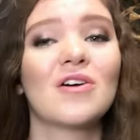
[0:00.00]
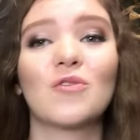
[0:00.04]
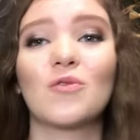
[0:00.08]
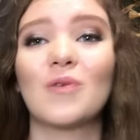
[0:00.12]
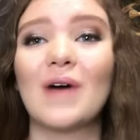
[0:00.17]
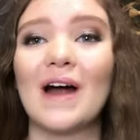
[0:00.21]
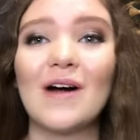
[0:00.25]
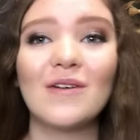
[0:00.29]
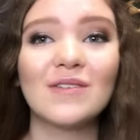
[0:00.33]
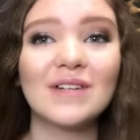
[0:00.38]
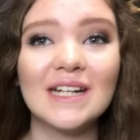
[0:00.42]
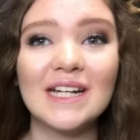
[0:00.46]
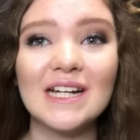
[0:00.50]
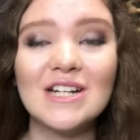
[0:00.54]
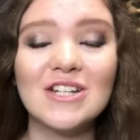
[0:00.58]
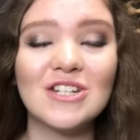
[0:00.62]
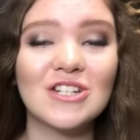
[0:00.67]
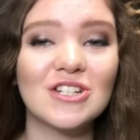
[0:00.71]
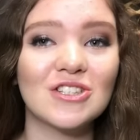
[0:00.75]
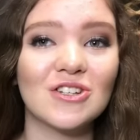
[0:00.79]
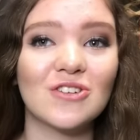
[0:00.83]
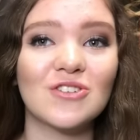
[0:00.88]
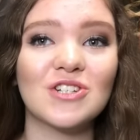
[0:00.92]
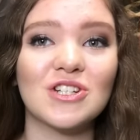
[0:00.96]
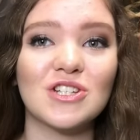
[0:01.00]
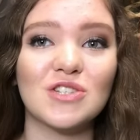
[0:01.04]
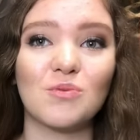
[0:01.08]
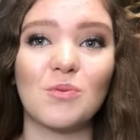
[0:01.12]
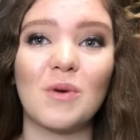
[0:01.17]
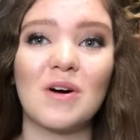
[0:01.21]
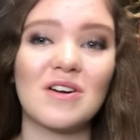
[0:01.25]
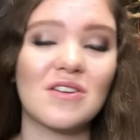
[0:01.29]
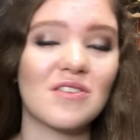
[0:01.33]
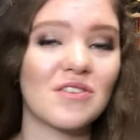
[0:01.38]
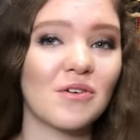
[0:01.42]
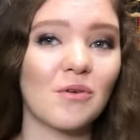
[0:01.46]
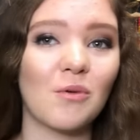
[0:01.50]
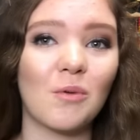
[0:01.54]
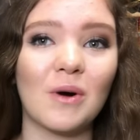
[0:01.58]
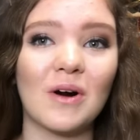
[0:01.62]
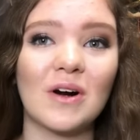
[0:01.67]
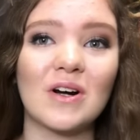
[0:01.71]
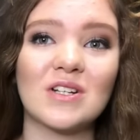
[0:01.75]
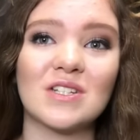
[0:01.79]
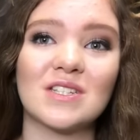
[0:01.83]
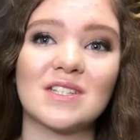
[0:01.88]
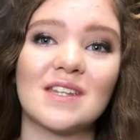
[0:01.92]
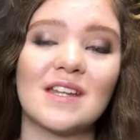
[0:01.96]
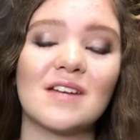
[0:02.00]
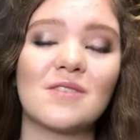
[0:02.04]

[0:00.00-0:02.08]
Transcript: Round cages are just one of the worst.